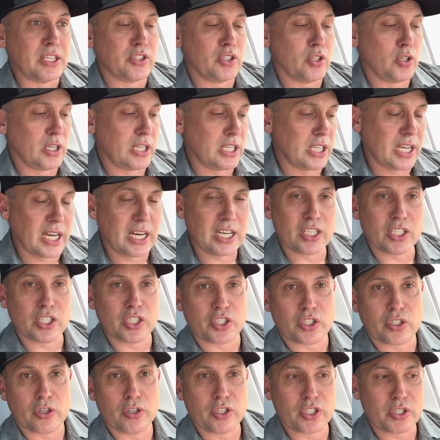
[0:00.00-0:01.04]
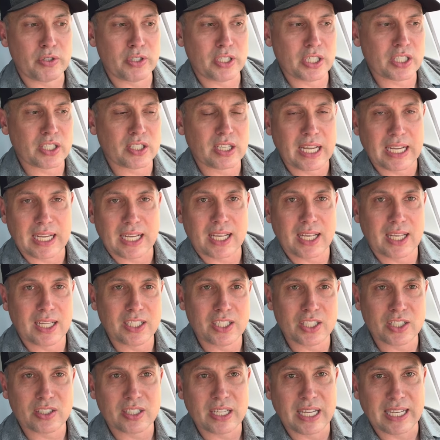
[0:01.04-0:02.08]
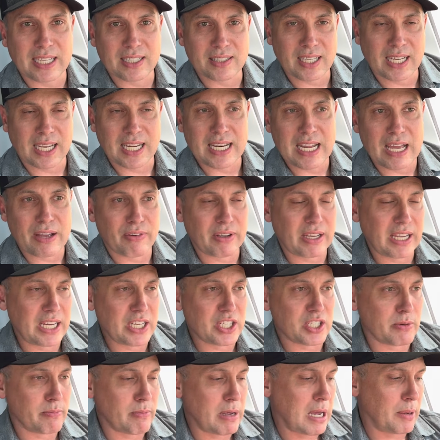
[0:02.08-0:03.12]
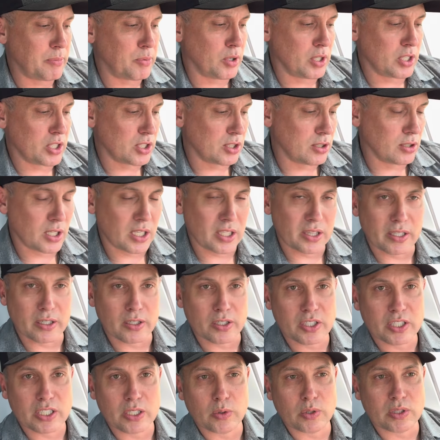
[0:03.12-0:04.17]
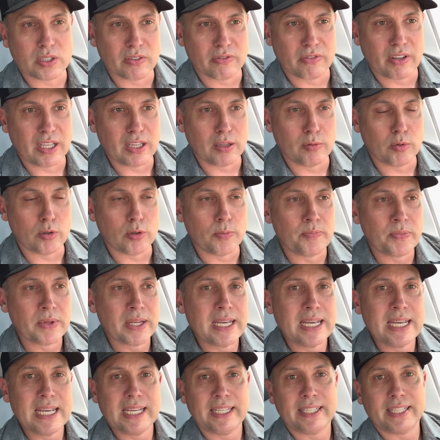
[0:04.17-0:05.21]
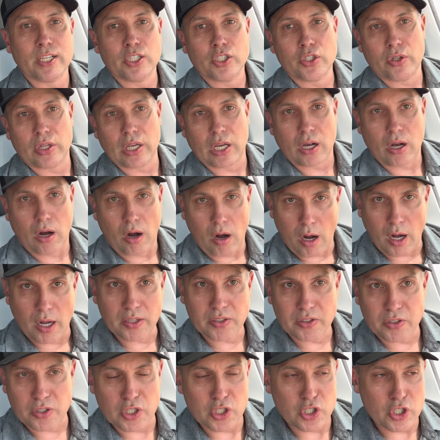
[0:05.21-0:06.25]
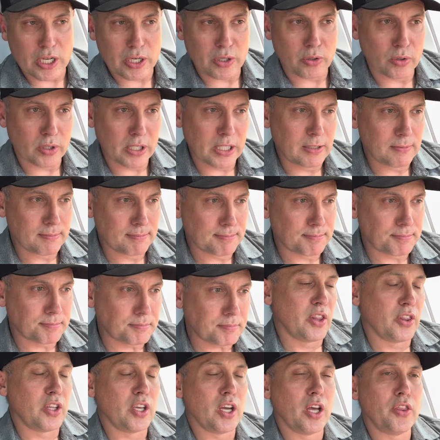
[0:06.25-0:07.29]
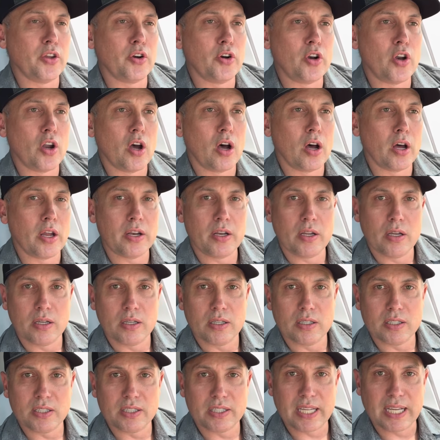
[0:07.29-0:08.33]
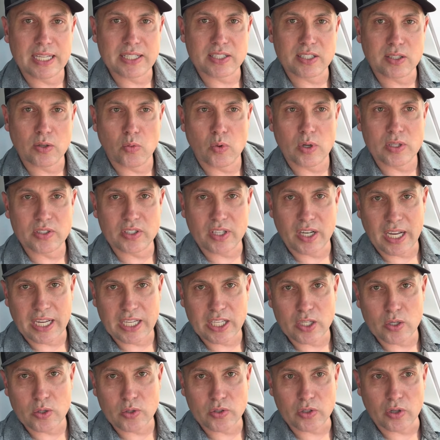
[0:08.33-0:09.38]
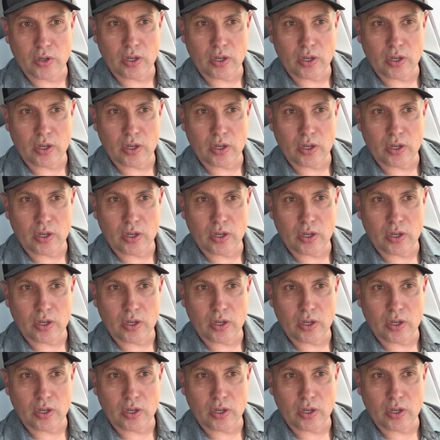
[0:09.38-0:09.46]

So you can kind of just search, just like it's like a navigation map. You can just look in there, see what's available. It tells you the cost generally. The other non-Tesla ones that I use are